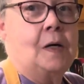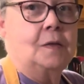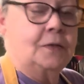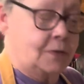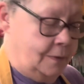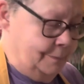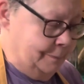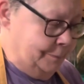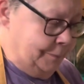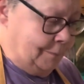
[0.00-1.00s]
Yes, he
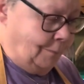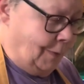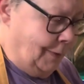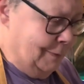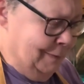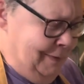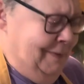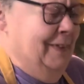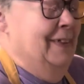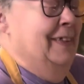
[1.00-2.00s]
said she sprained her
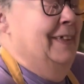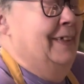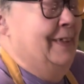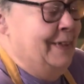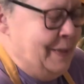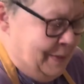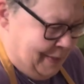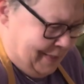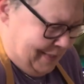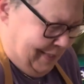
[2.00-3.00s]
eyeball. I said, you
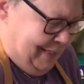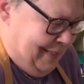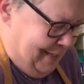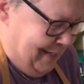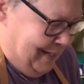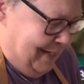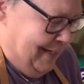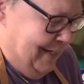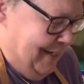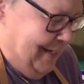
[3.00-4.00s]
cannot sprain
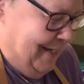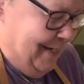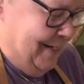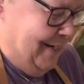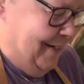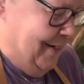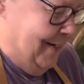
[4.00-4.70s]
an eyeball.